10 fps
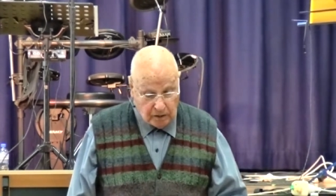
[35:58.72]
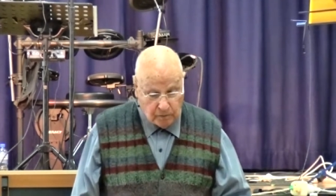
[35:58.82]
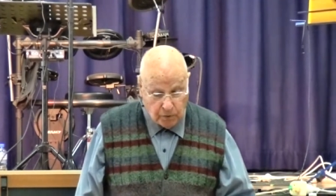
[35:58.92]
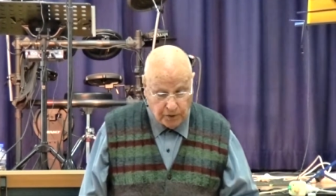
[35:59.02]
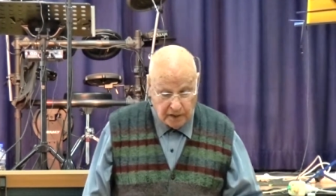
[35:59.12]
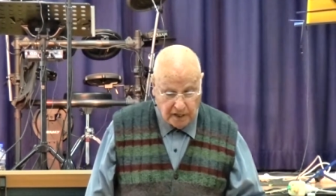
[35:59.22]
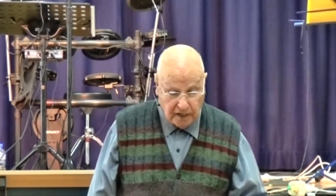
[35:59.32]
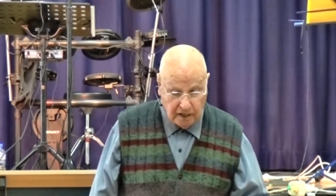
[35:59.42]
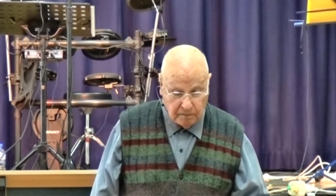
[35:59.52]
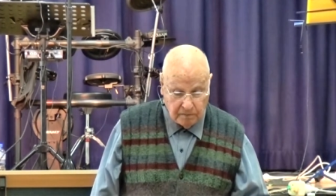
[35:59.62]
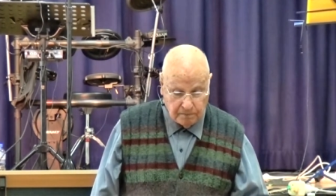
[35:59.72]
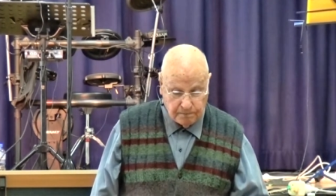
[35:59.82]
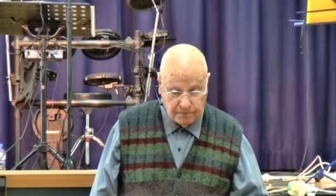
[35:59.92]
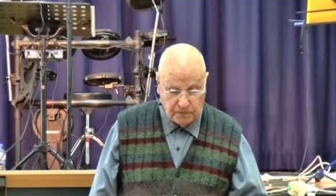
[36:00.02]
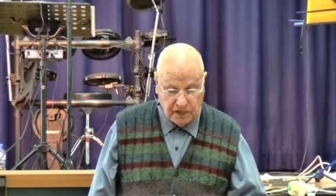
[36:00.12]
The morning came,
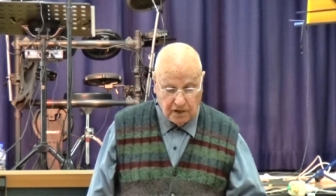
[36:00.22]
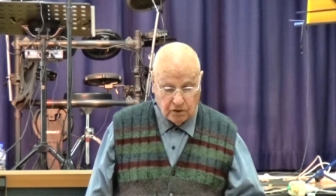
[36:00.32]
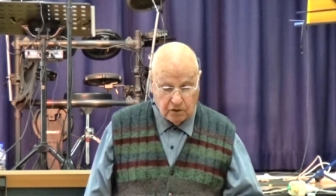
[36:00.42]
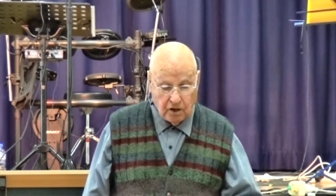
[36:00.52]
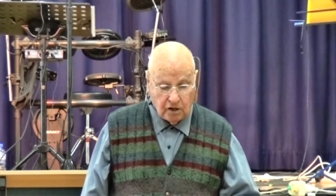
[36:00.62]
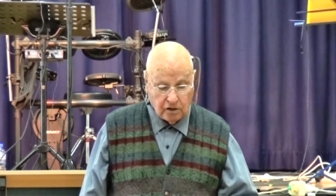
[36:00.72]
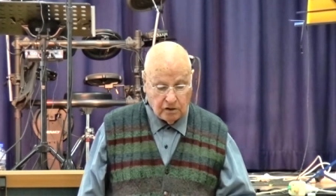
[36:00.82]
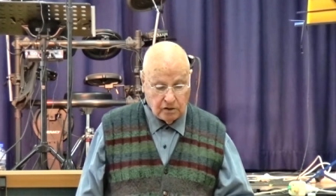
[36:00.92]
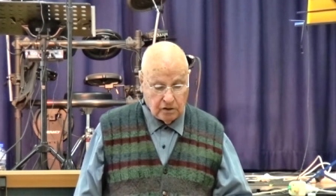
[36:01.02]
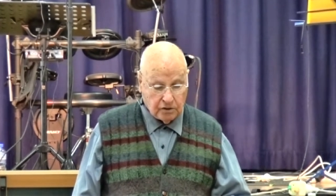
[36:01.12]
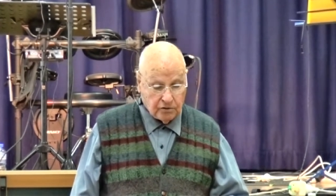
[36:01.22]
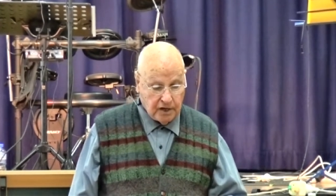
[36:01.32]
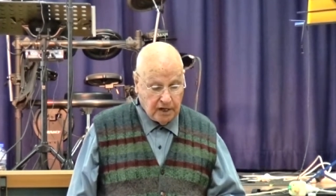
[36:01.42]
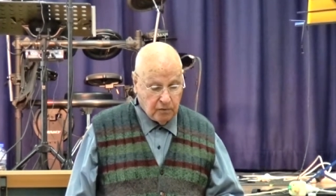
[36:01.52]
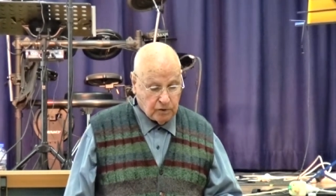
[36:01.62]
10 o'clock, the
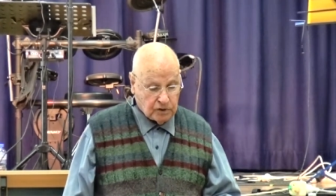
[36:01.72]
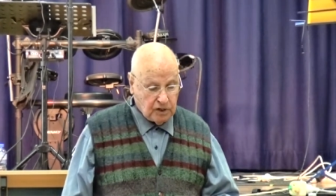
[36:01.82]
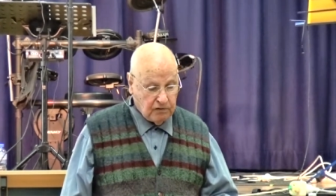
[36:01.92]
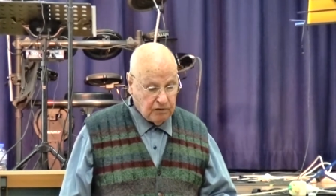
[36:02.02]
train was